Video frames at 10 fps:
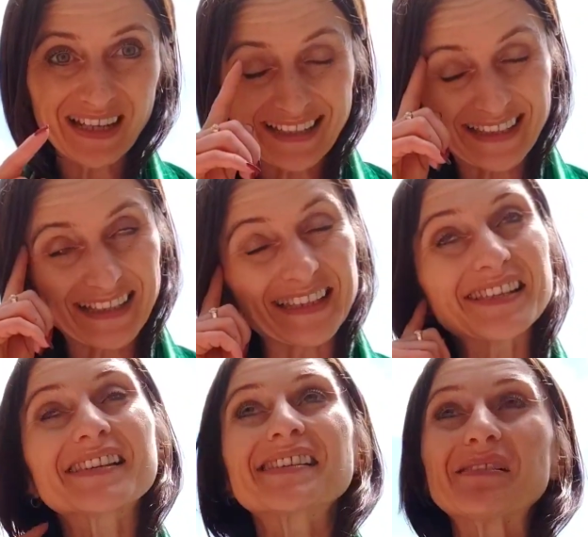And this
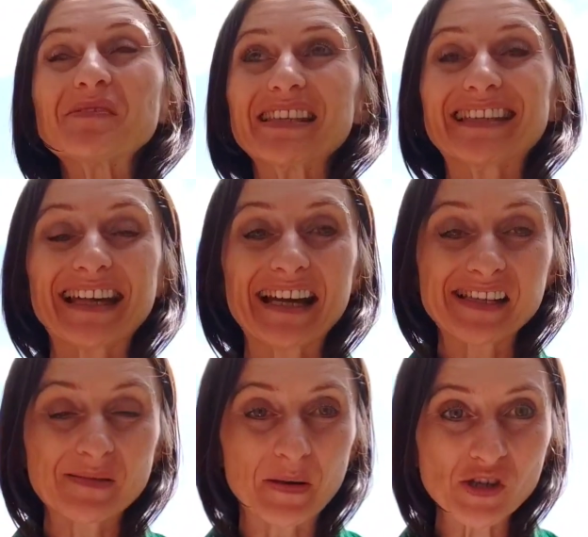is something that I
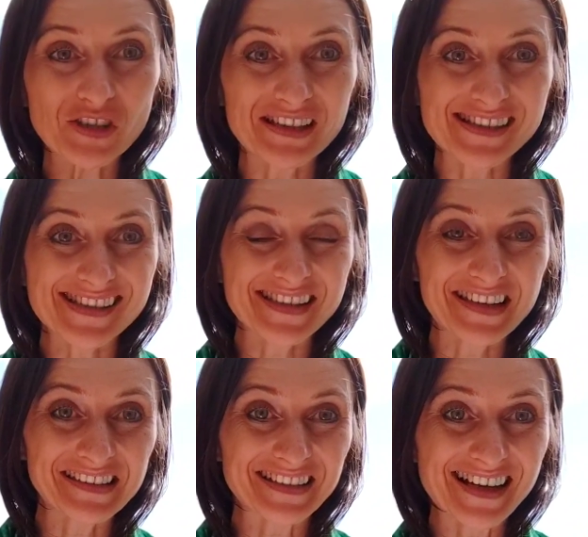specialize
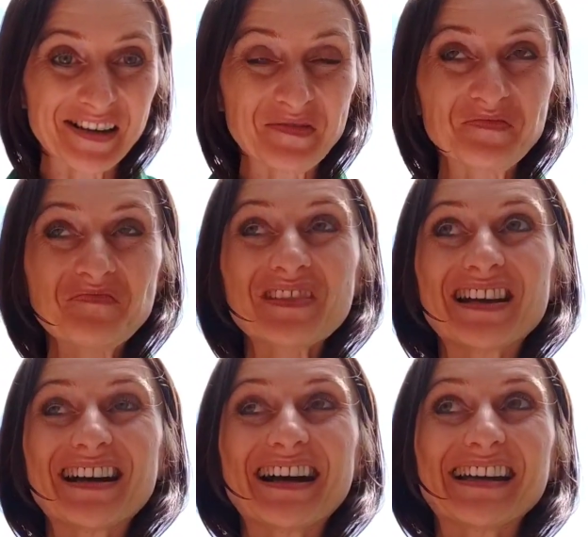in.
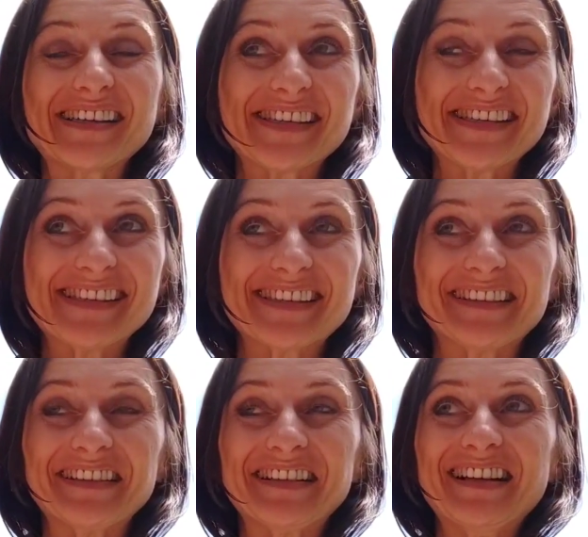I assist
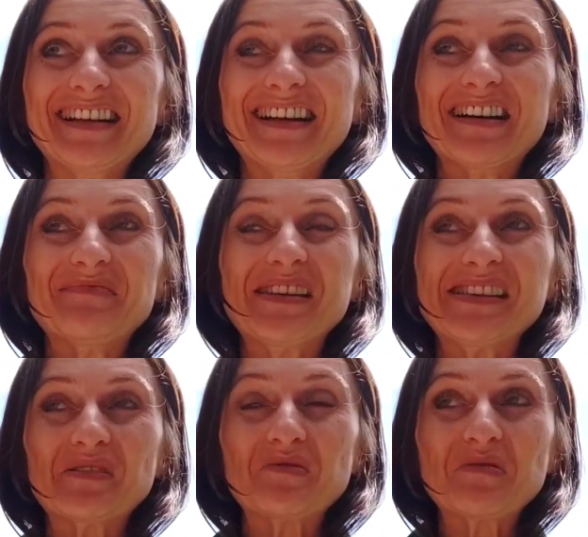
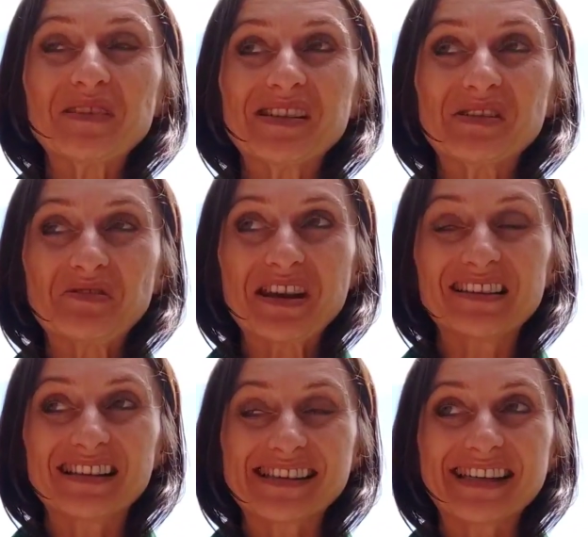amazing women to
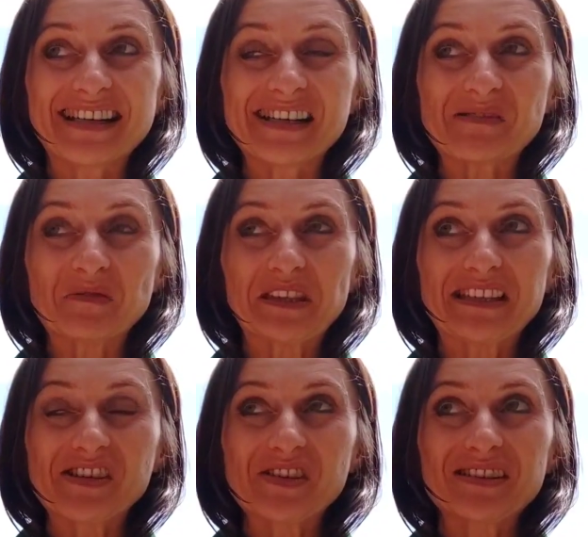realize their highest
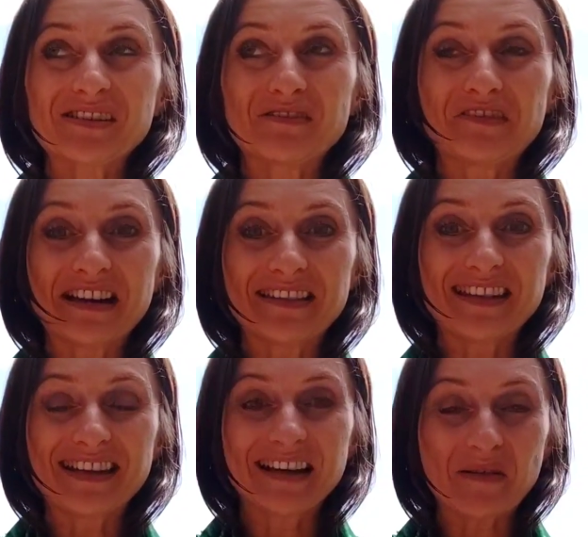potential, to find
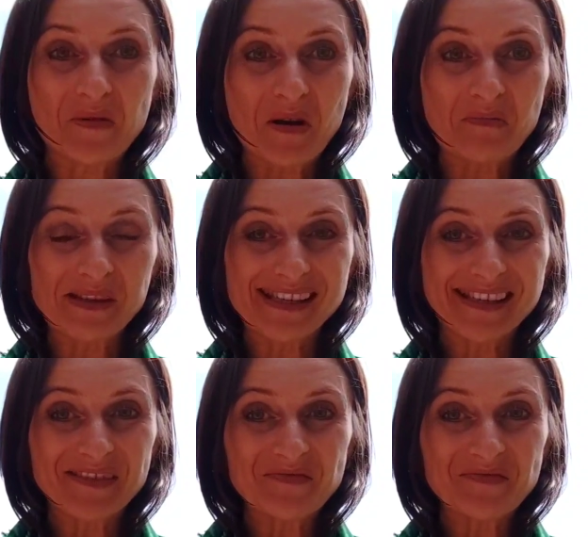their higher purpose.